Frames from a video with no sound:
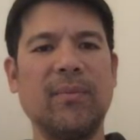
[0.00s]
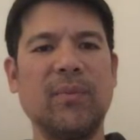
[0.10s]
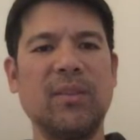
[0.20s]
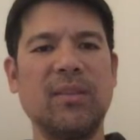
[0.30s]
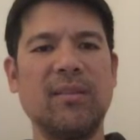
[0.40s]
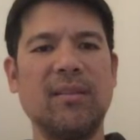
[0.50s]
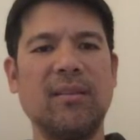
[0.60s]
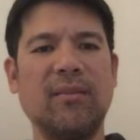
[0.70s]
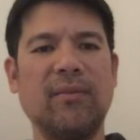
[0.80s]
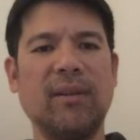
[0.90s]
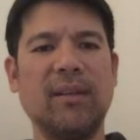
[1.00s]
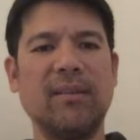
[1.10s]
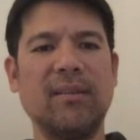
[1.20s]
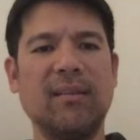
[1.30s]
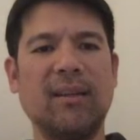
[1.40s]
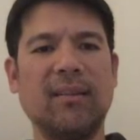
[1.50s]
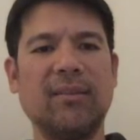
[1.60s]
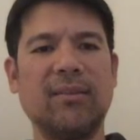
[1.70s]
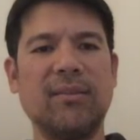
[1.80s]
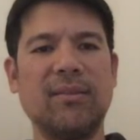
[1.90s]
Just need to find
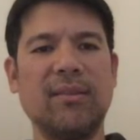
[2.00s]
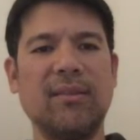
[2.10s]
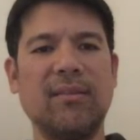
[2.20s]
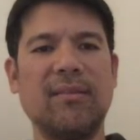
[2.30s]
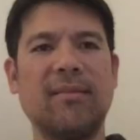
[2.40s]
selectors here.